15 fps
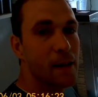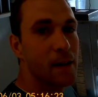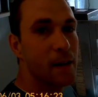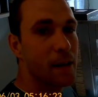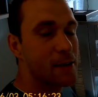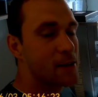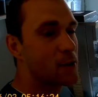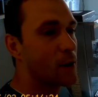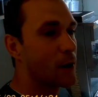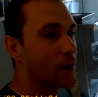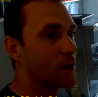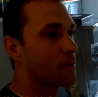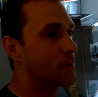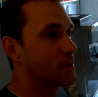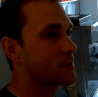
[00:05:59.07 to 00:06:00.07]
like
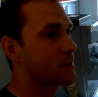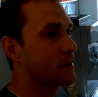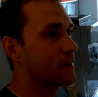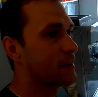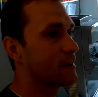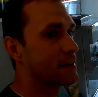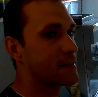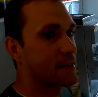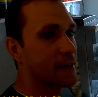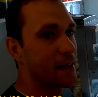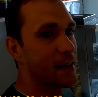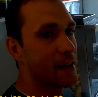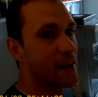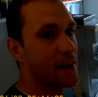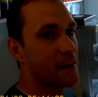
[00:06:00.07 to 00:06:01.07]
200 was a decent
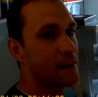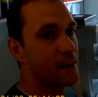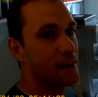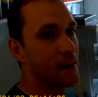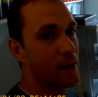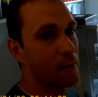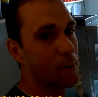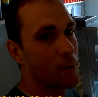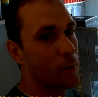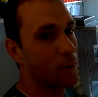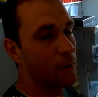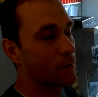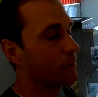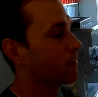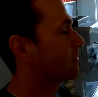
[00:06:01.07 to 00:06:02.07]
day, and
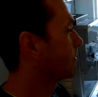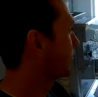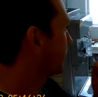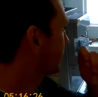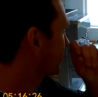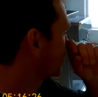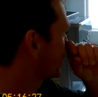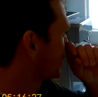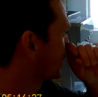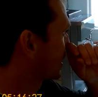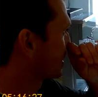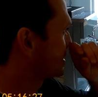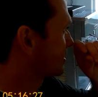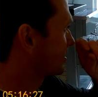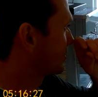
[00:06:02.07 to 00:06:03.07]
more. Some
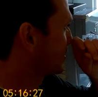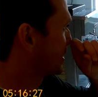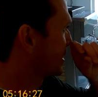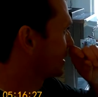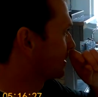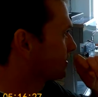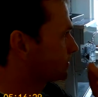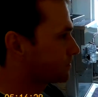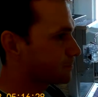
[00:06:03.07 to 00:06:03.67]
days it would be,